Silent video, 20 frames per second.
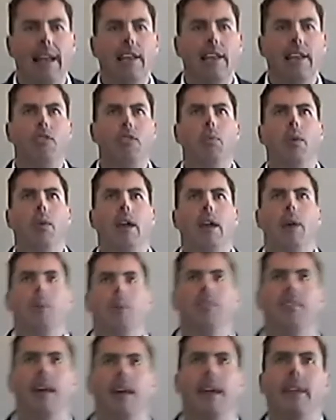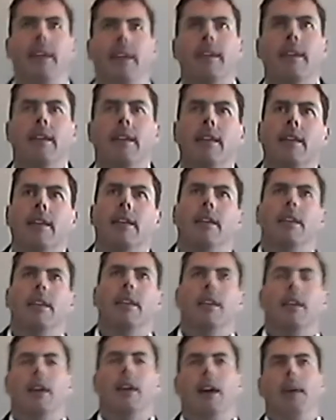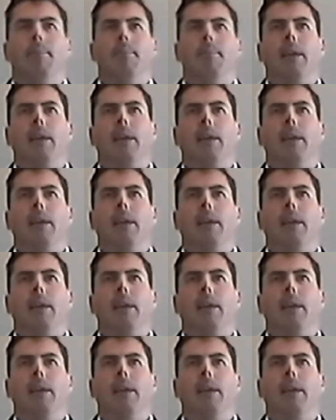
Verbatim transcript: to what I was saying. Um,